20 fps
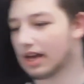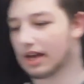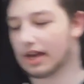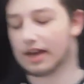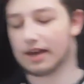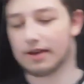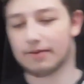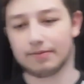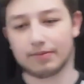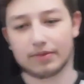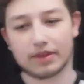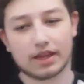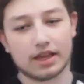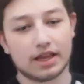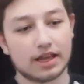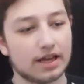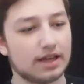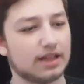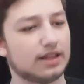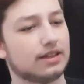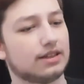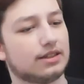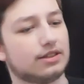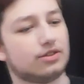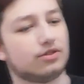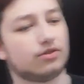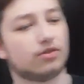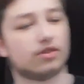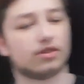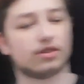Um,
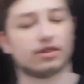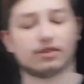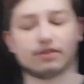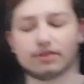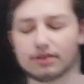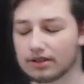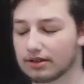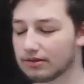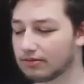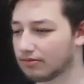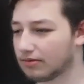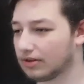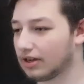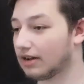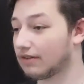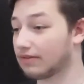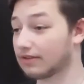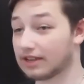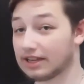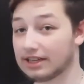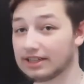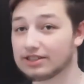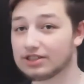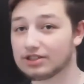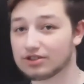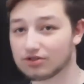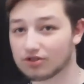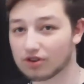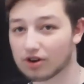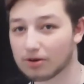and we have
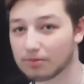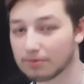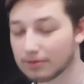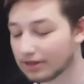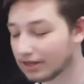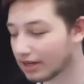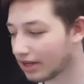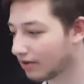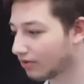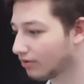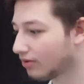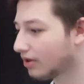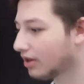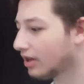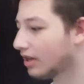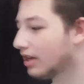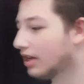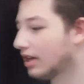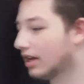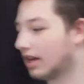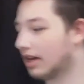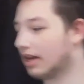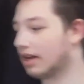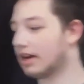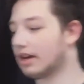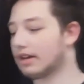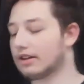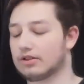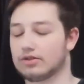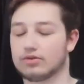cases dropping now, uh, and
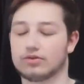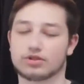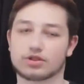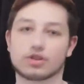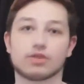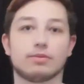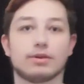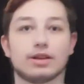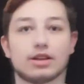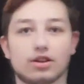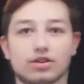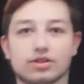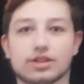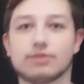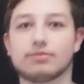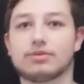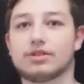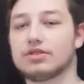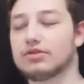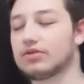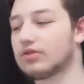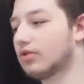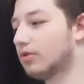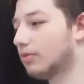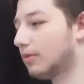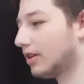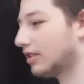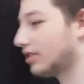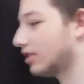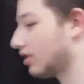I know it's going to be a long time since we go
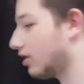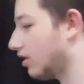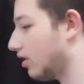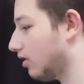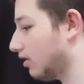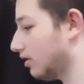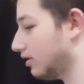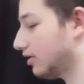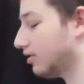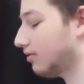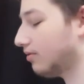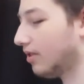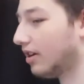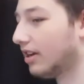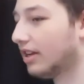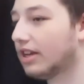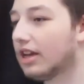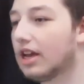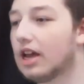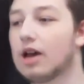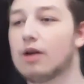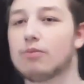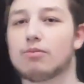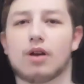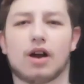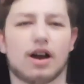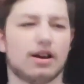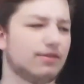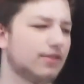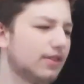back to college, right?
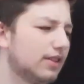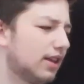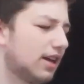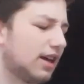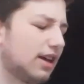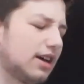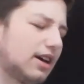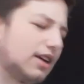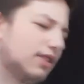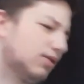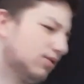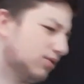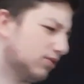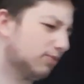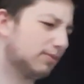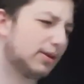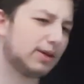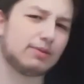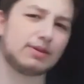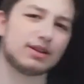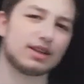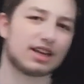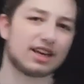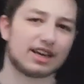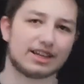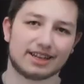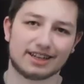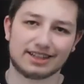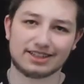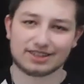But I think, I, I don't know, maybe
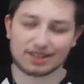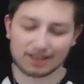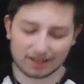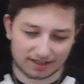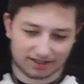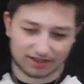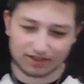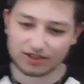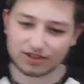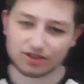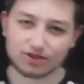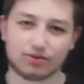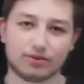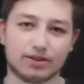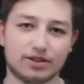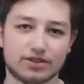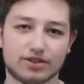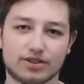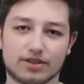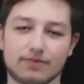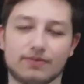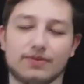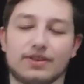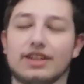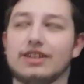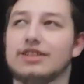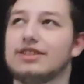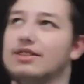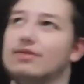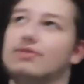like an isolation suite or something,
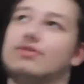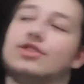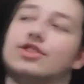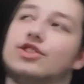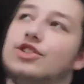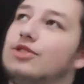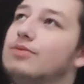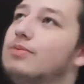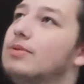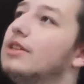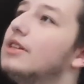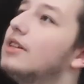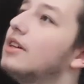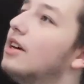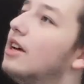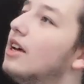That's stupid.